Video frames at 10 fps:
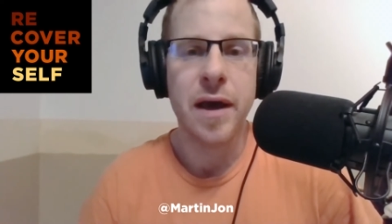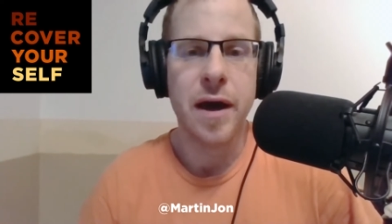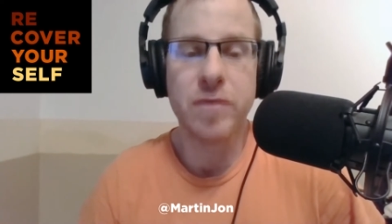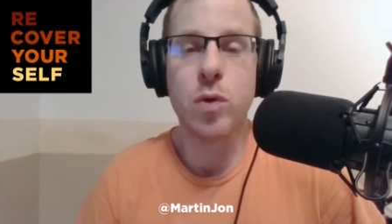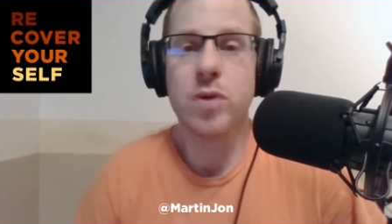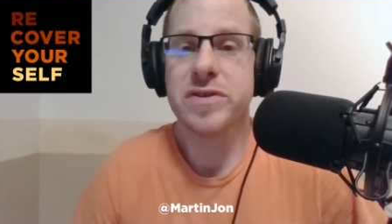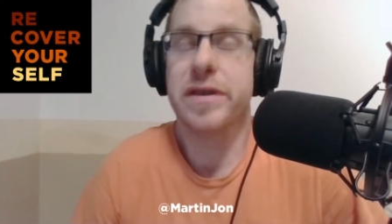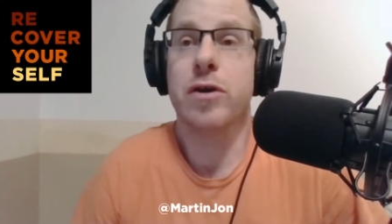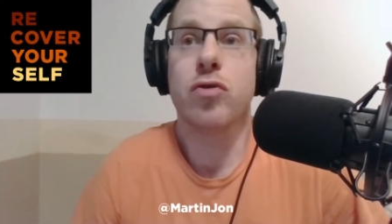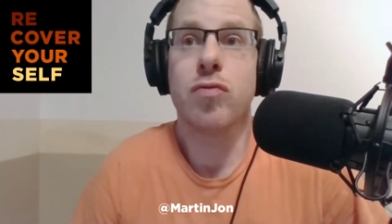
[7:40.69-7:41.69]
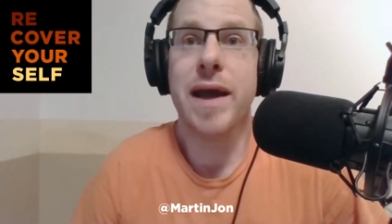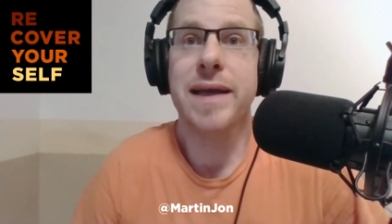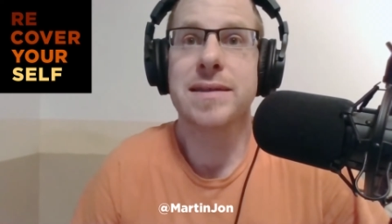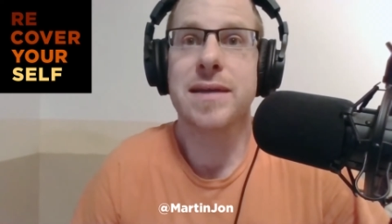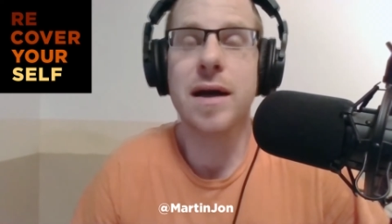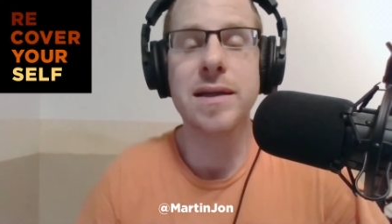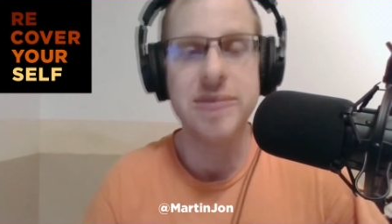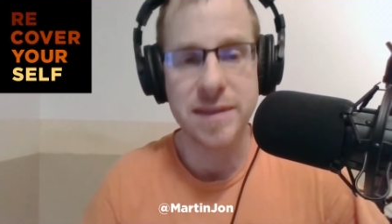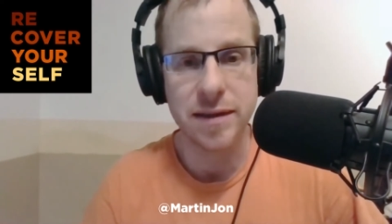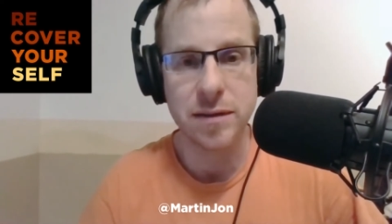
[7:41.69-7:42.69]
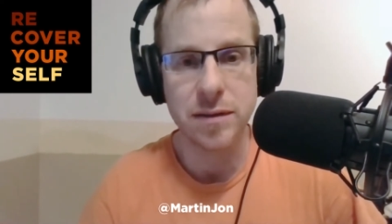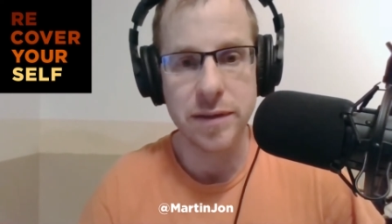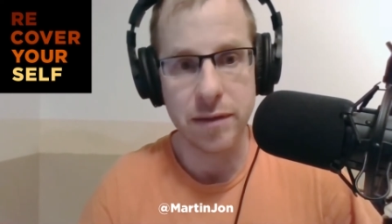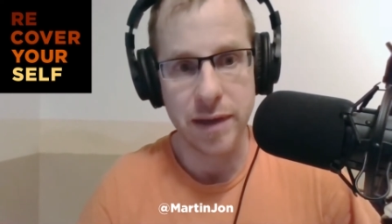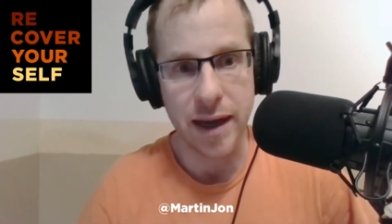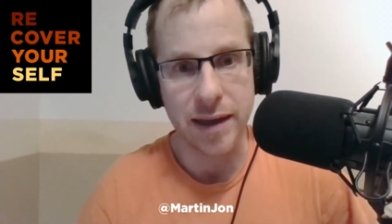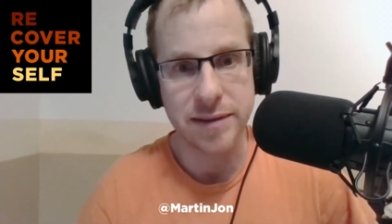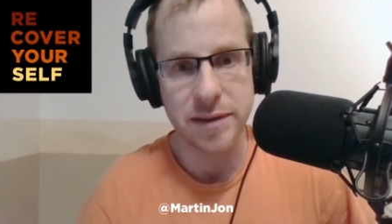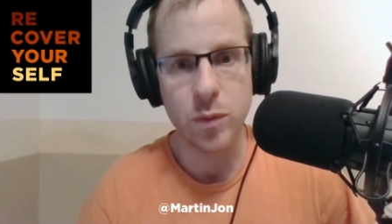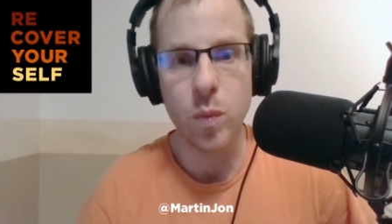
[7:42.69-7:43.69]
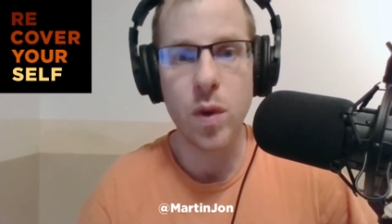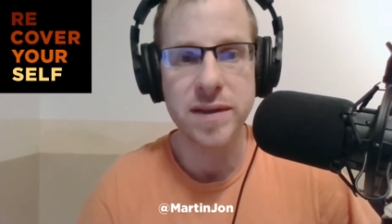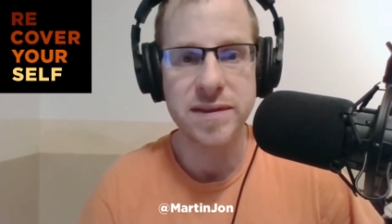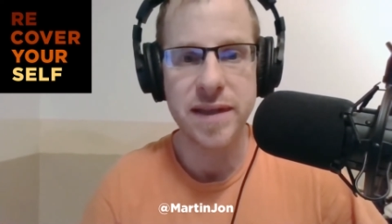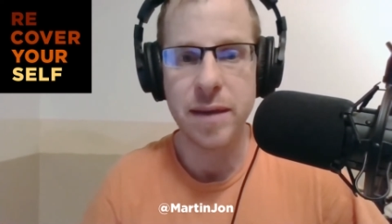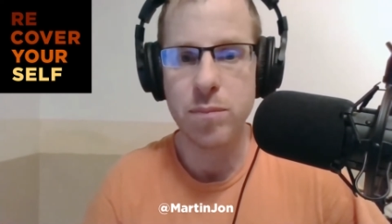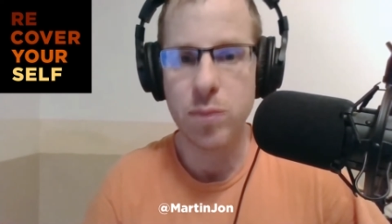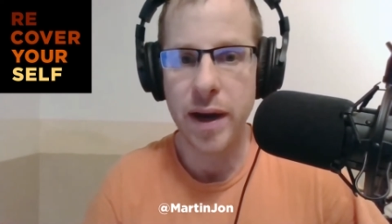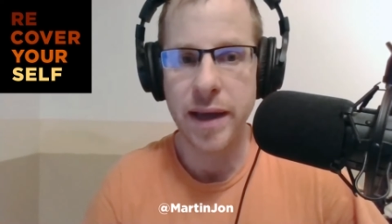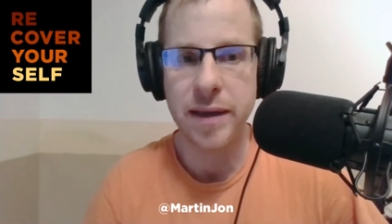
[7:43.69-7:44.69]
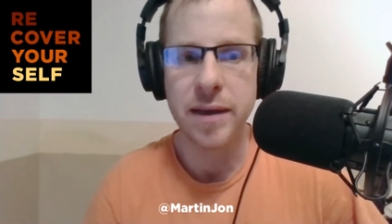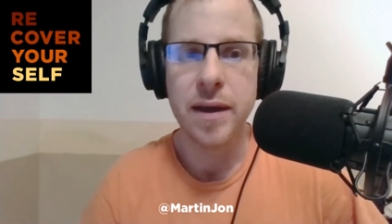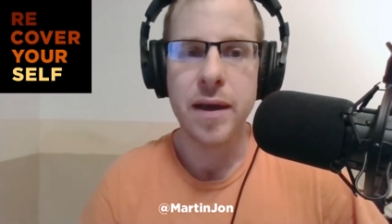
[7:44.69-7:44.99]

Of course, they're great until they're not. And once they break,